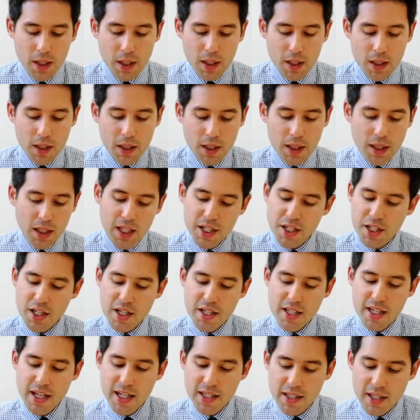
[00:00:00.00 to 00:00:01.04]
And Elisha
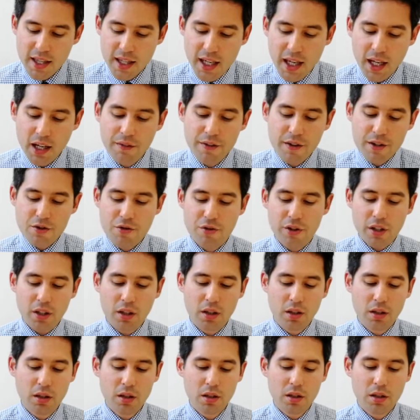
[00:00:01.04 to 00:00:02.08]
said to the king of Israel,
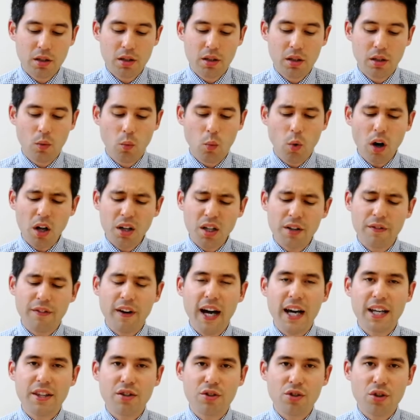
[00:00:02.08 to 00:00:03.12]
"What have
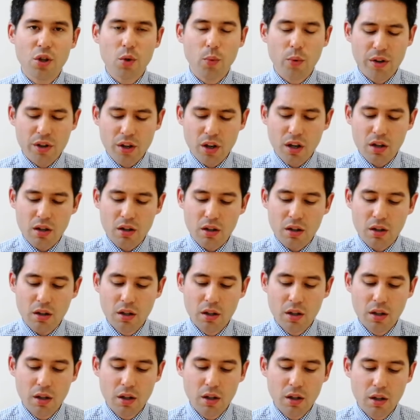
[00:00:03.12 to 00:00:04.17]
I to do with you?
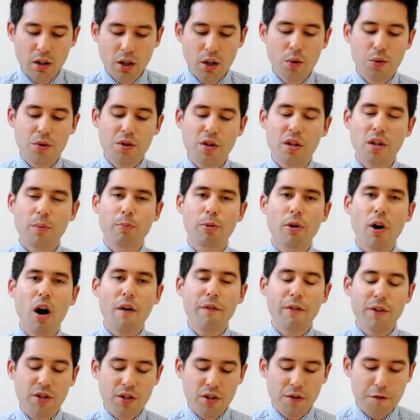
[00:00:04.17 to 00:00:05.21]
Go to the
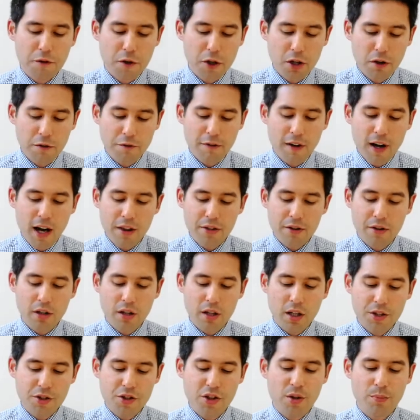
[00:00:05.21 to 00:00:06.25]
prophets of your father
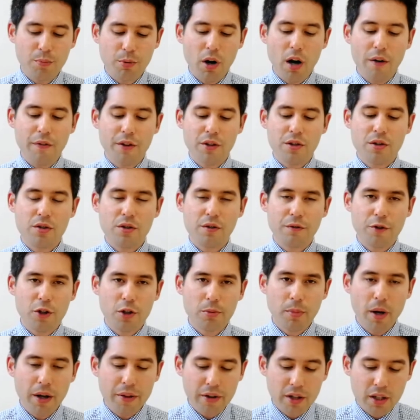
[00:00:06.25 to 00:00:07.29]
and to the prophets of your
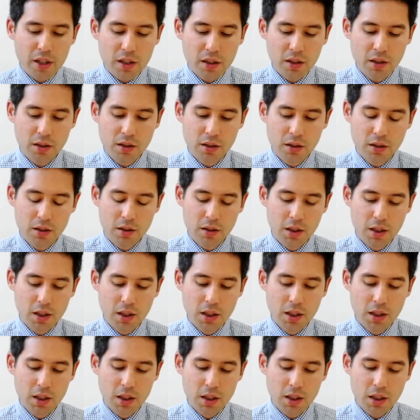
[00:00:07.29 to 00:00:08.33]
mother."
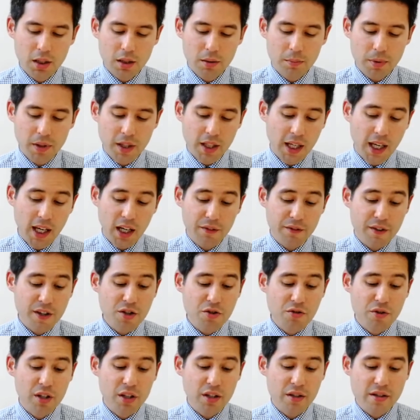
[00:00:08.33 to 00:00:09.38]
But the king of
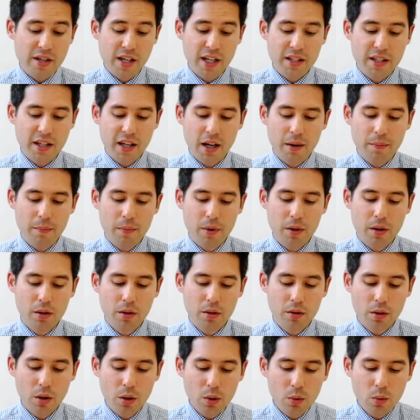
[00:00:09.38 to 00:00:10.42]
Israel said to him,
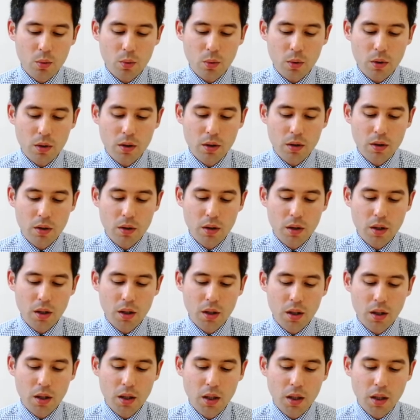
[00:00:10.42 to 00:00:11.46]
"No,
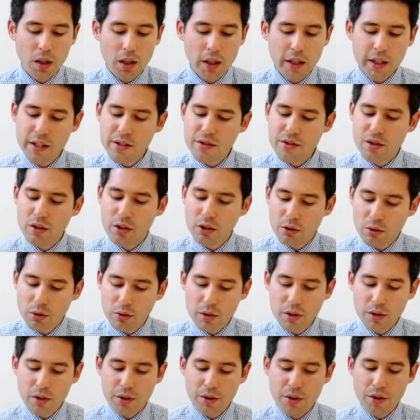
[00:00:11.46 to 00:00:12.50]
it is the
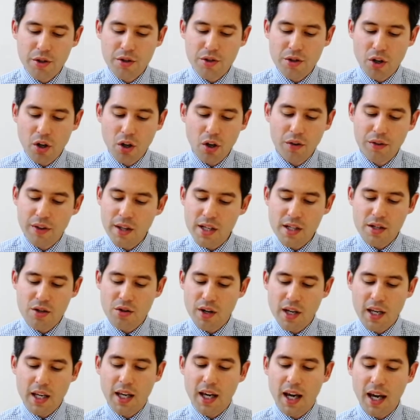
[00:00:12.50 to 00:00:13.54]
Lord who has called these
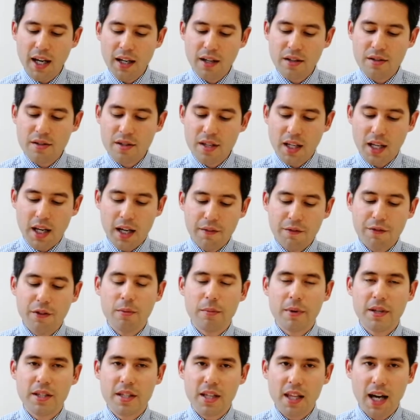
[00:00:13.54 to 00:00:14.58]
three kings to give
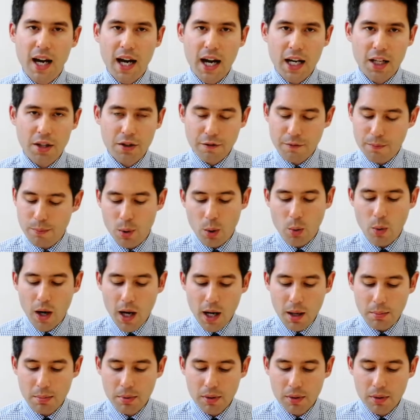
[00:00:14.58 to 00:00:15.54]
them into the hand of Moab."